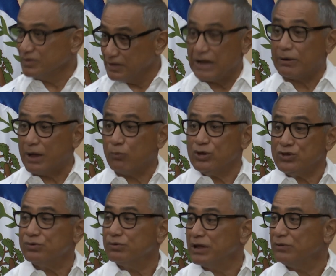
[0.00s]
I wish
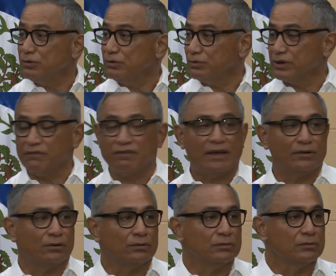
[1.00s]
you would know, Grafino.